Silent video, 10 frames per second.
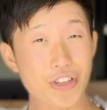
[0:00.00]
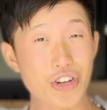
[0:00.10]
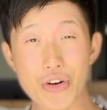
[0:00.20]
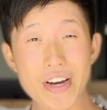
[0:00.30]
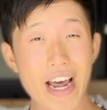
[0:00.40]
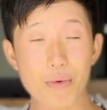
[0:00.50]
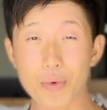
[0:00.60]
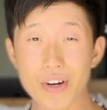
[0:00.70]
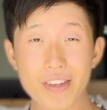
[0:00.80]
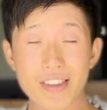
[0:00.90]
your net
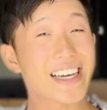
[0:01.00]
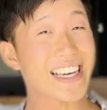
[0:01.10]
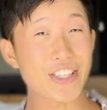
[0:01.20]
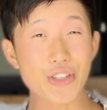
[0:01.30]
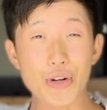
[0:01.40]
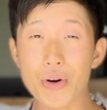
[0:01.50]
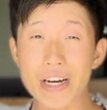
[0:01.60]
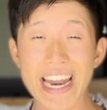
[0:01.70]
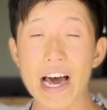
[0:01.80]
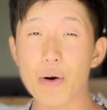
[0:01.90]
worth is your
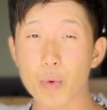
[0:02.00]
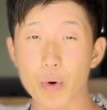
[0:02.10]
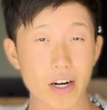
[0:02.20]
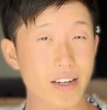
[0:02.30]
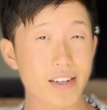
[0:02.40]
net work.